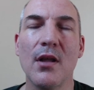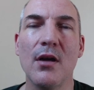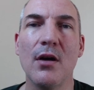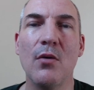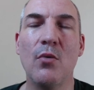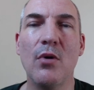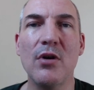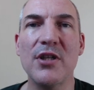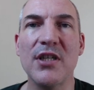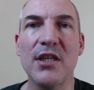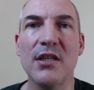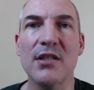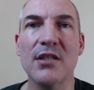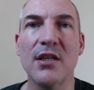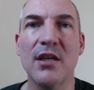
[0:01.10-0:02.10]
What
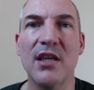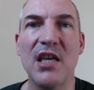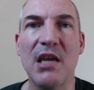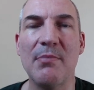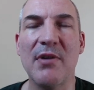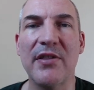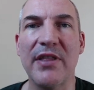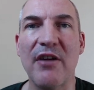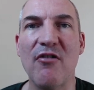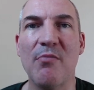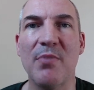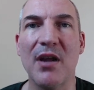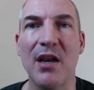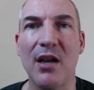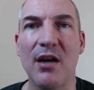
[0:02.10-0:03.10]
is
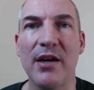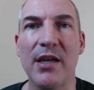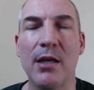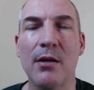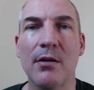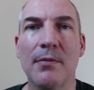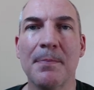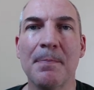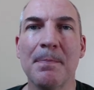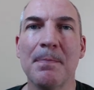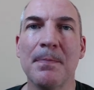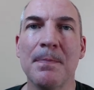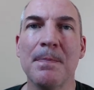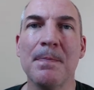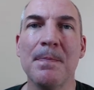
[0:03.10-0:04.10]
chemotherapy like?
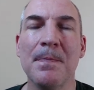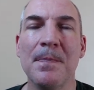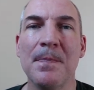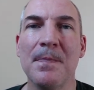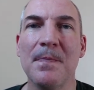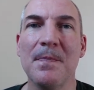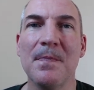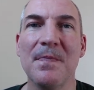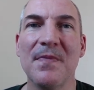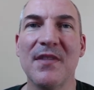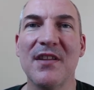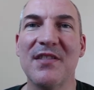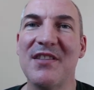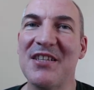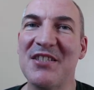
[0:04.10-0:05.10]

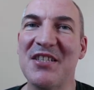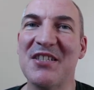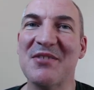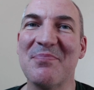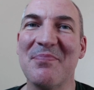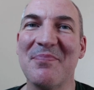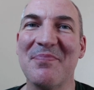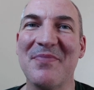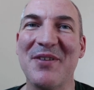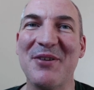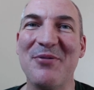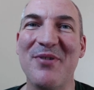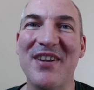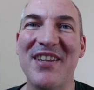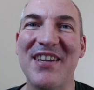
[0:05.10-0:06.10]
This is
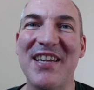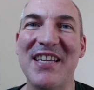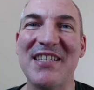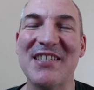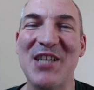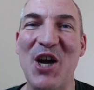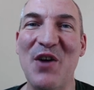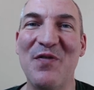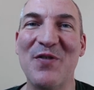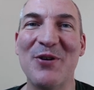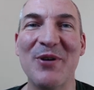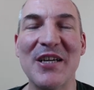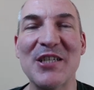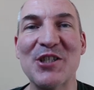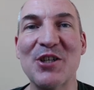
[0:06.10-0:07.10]
quite a tough
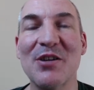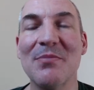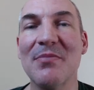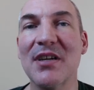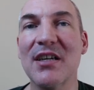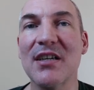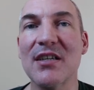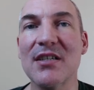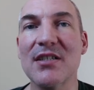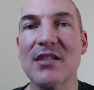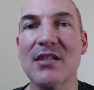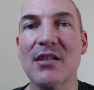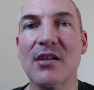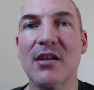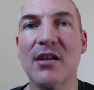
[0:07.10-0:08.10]
question
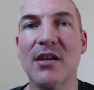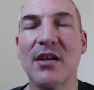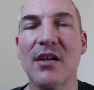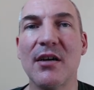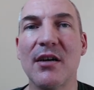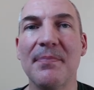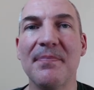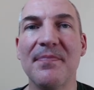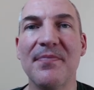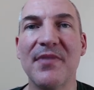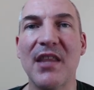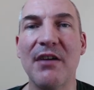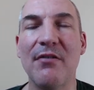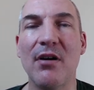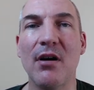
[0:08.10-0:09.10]
because
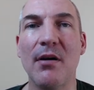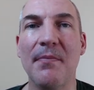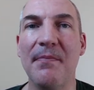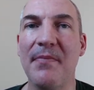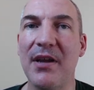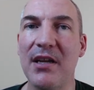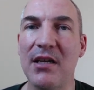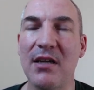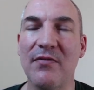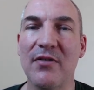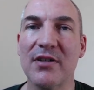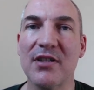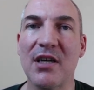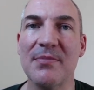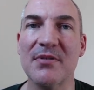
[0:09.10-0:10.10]
there are many different
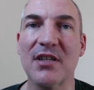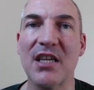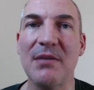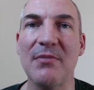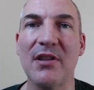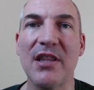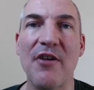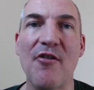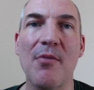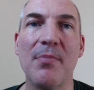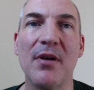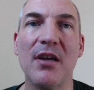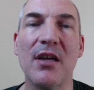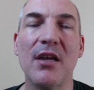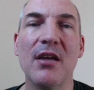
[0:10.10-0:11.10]
types of
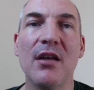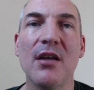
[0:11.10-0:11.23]
chemotherapy.